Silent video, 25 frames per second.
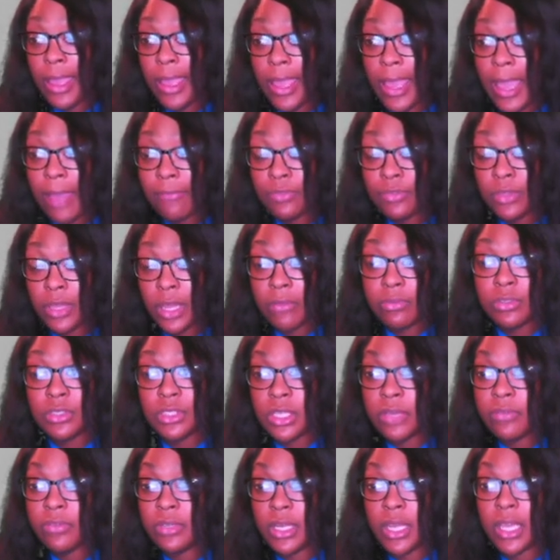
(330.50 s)
after every
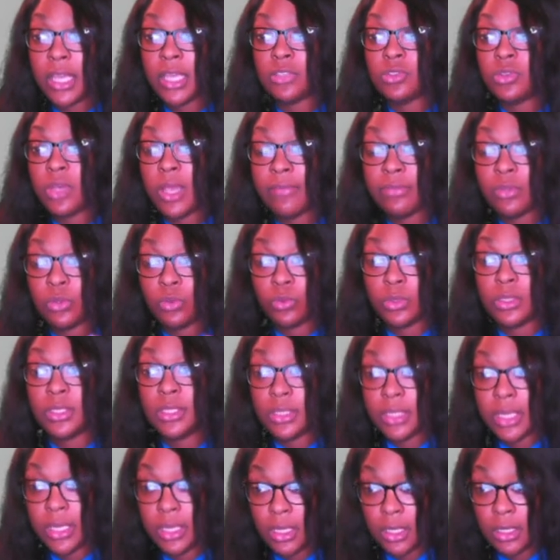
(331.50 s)
seven days, you have to
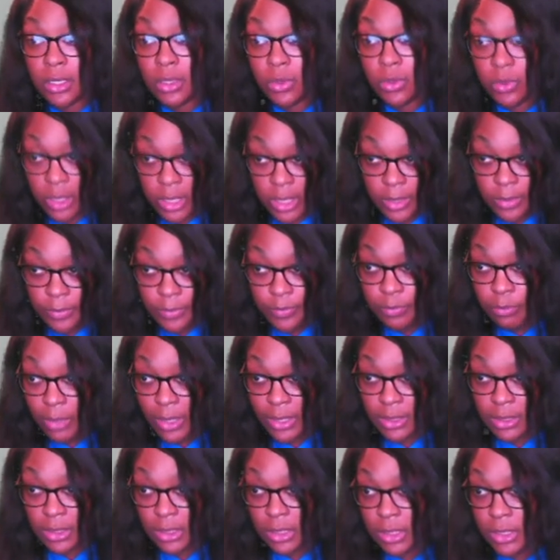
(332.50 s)
reset it. Okay.
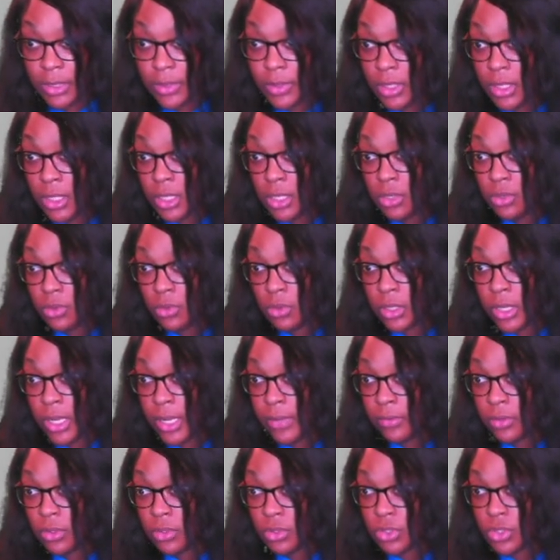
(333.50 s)
Basically. And then you're going to
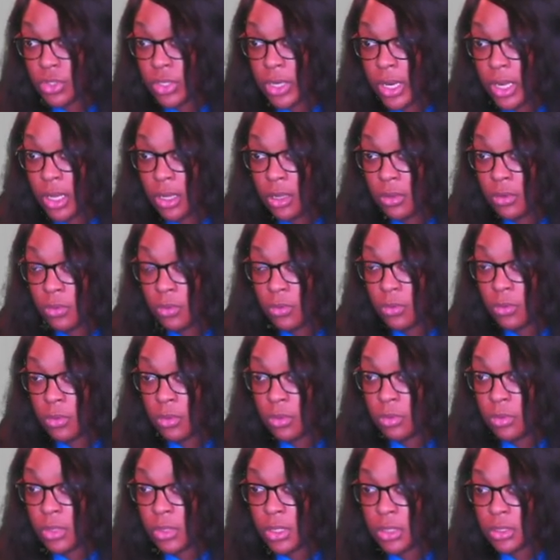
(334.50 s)
have it on track.
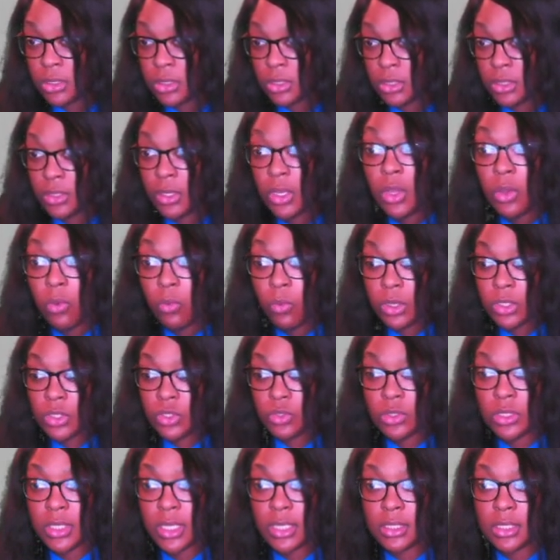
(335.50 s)
Well, let's see. Once
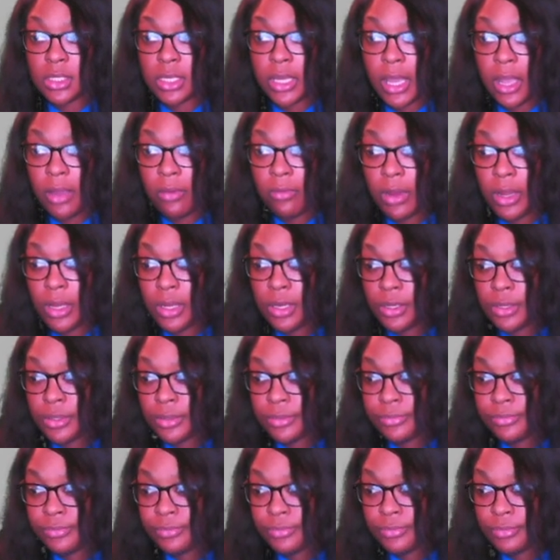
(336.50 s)
you test it out right here,
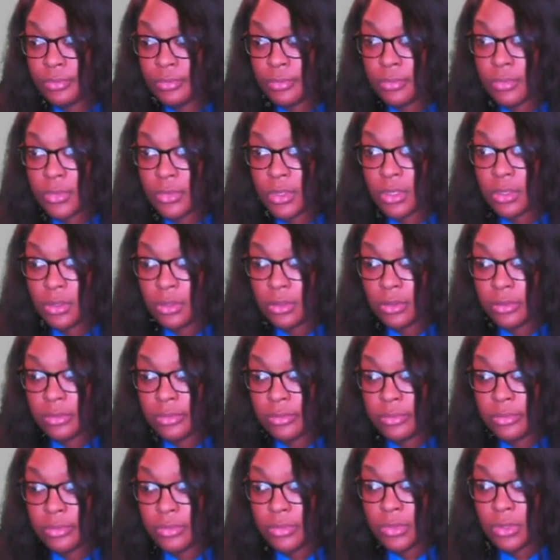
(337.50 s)

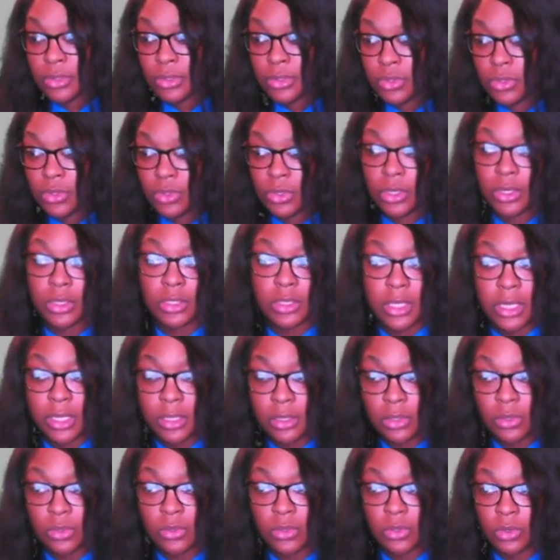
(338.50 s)
you heard that
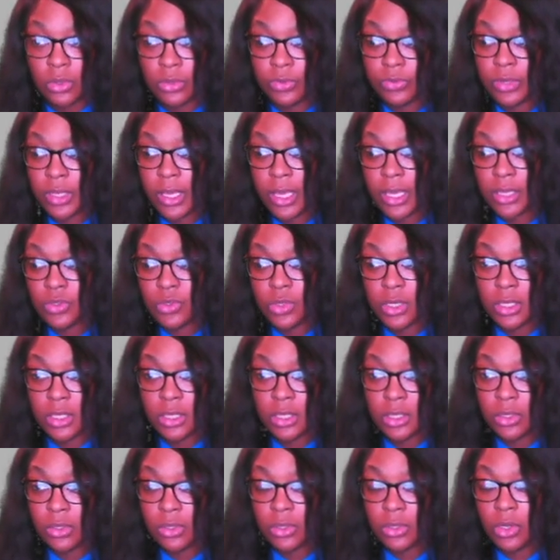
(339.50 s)
little notification. You get a
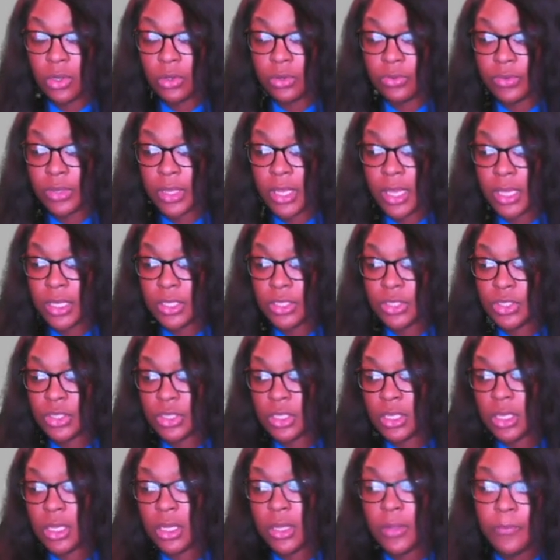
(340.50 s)
little
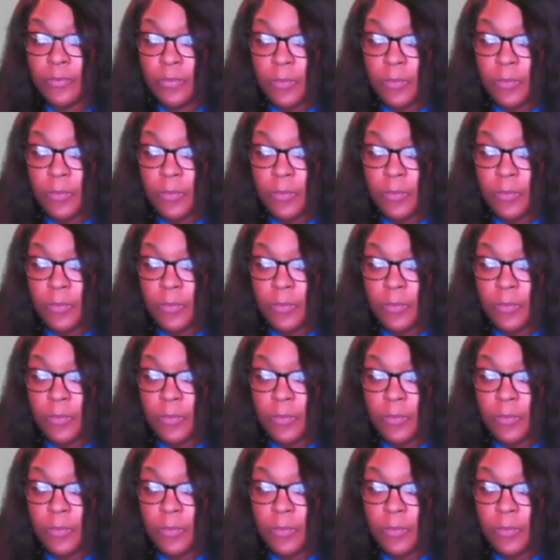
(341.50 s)
notification